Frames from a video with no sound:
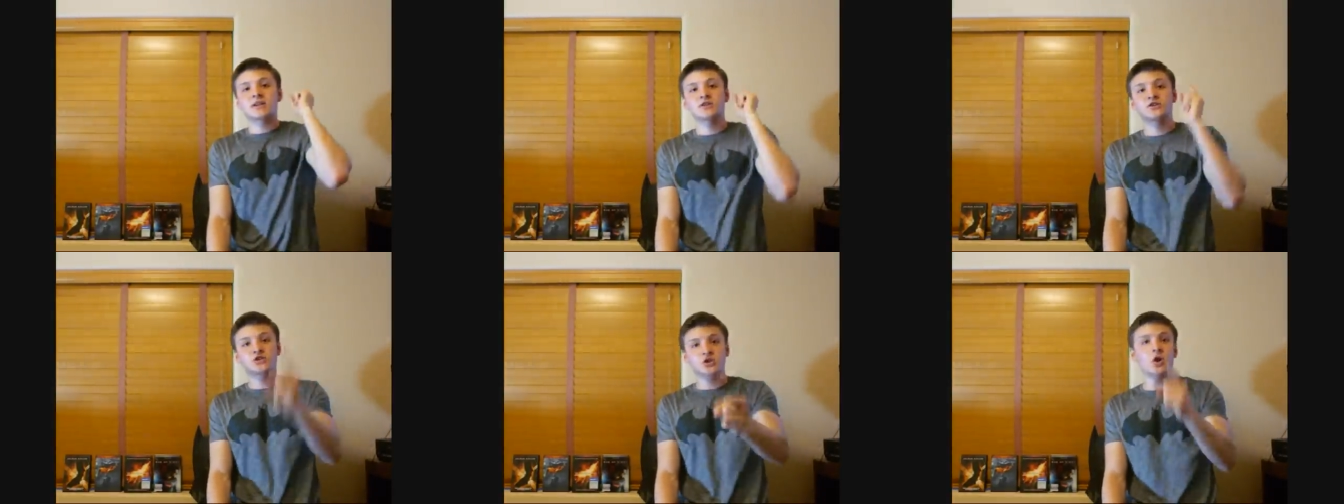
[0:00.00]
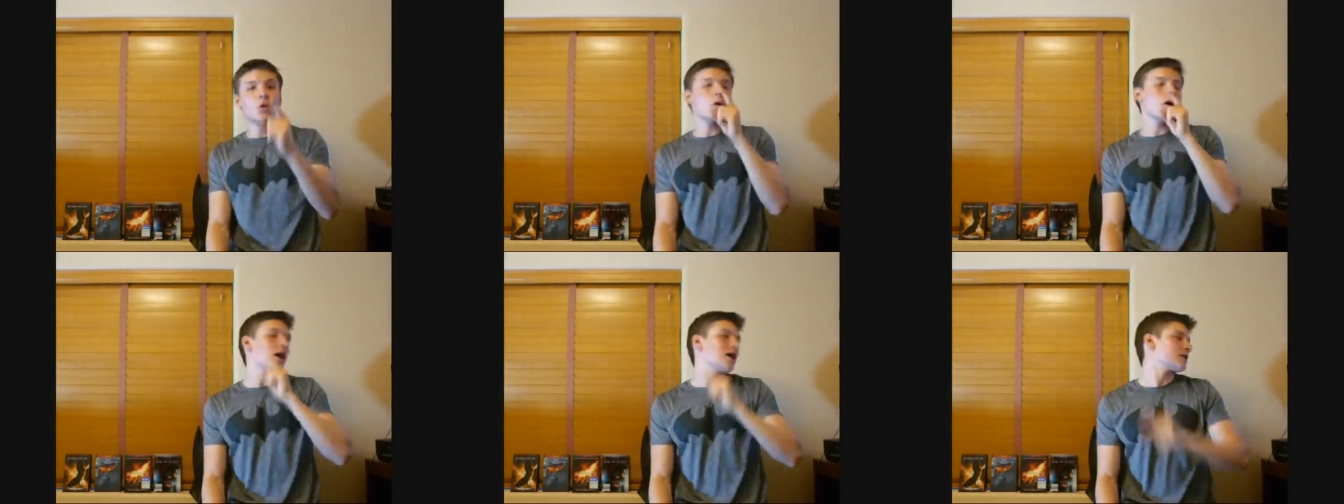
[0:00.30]
so
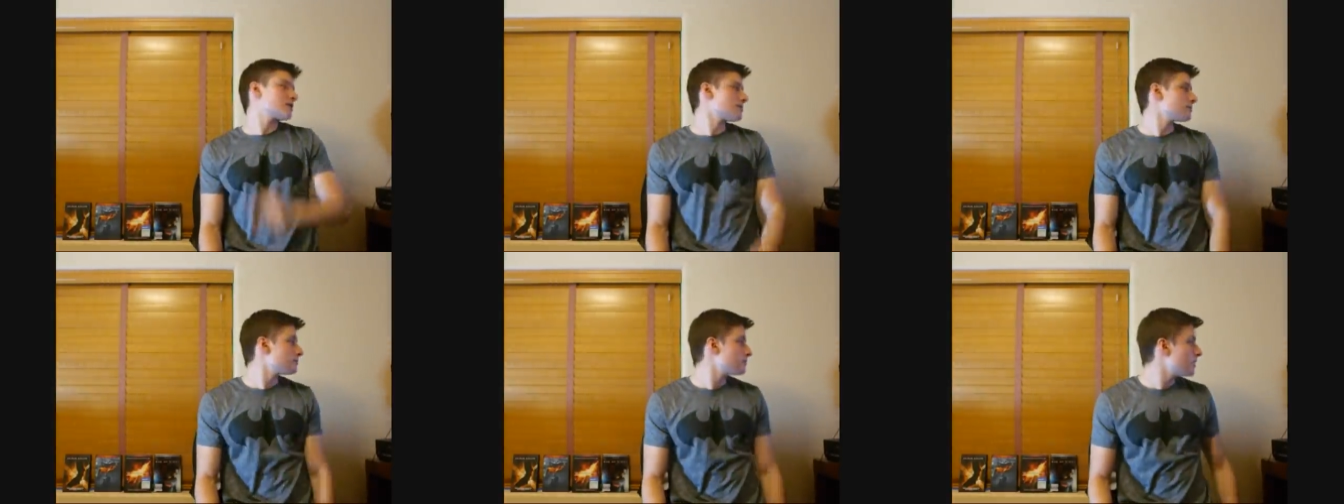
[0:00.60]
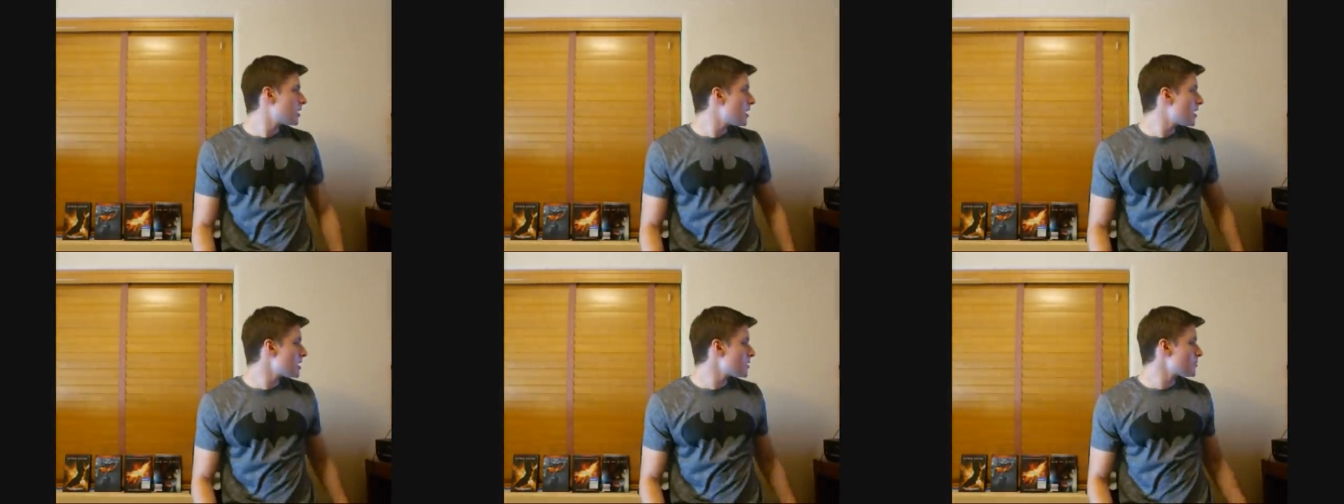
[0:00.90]
awesome.
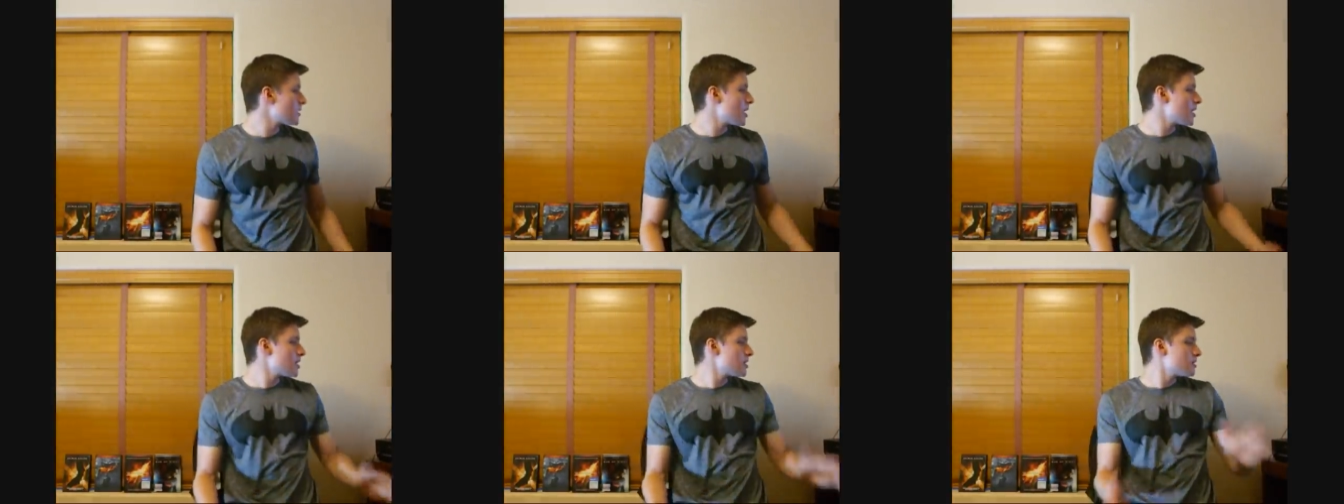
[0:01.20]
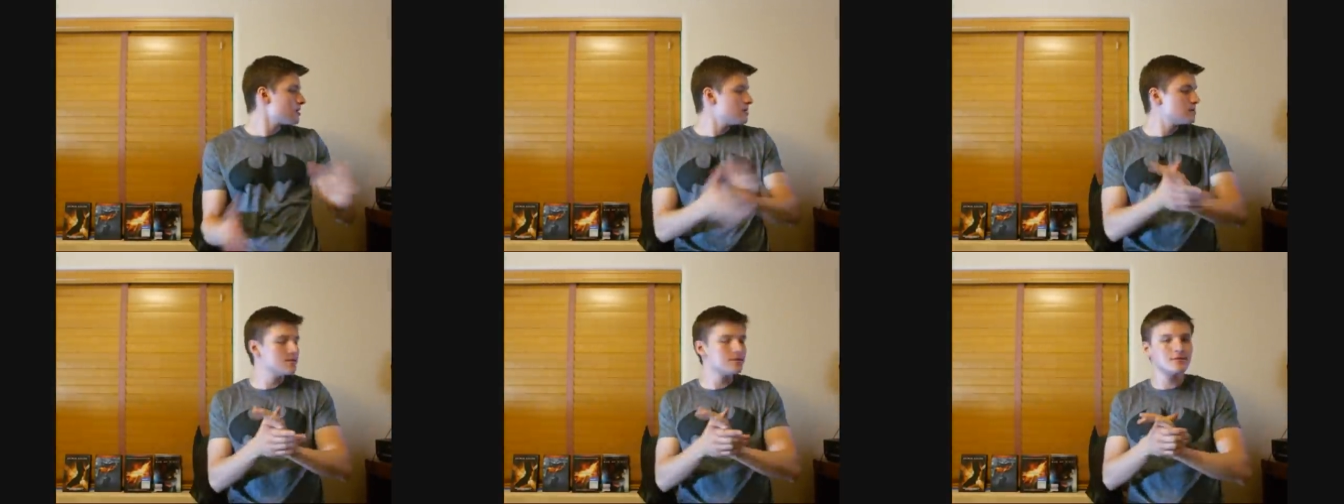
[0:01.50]

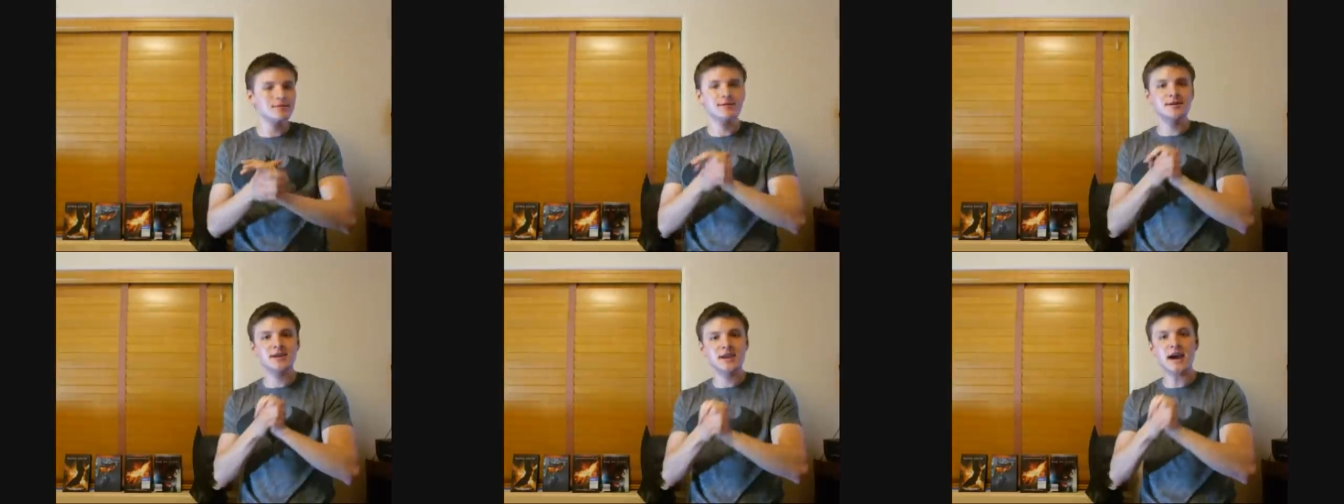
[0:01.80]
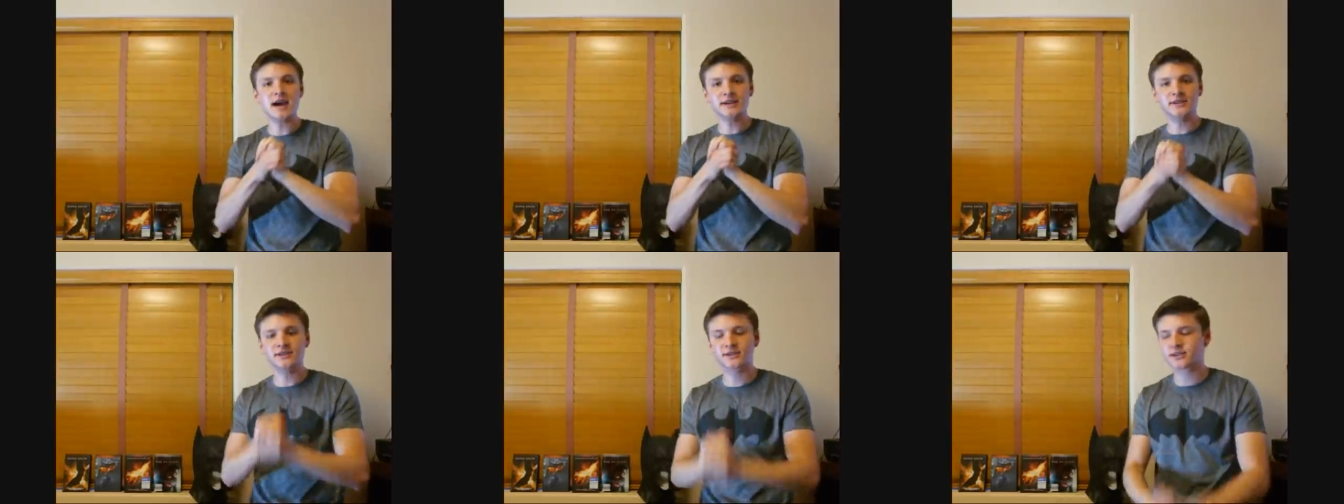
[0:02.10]
Anyway,
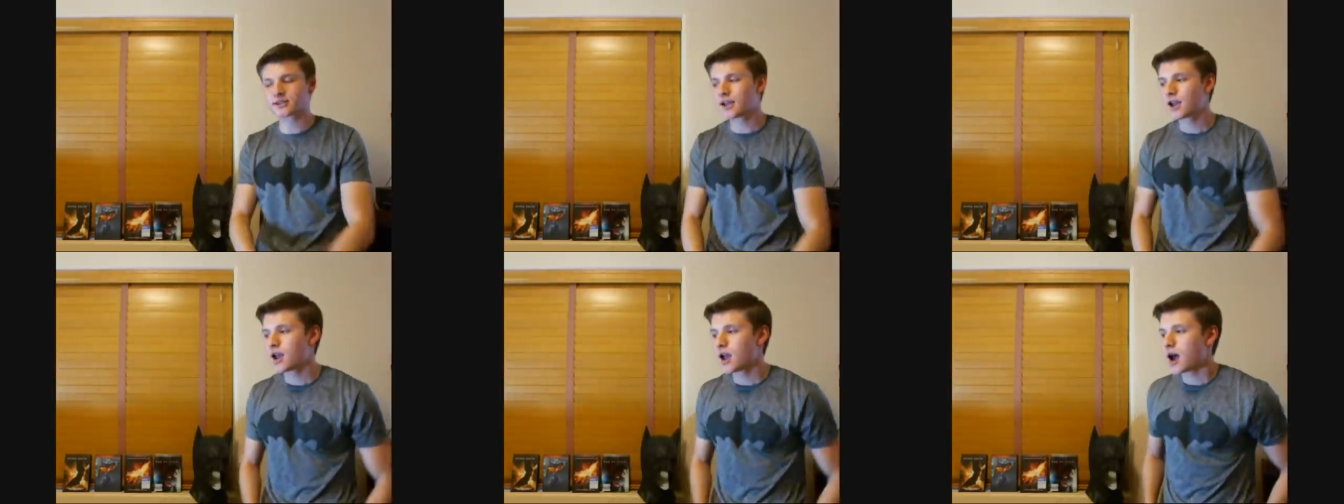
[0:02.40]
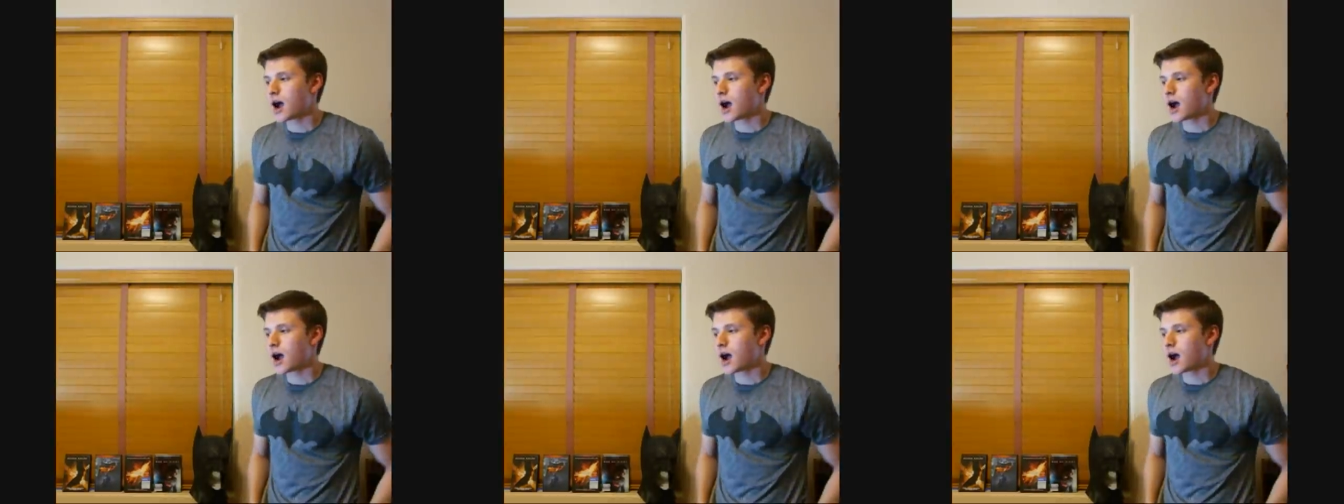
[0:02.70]
yes,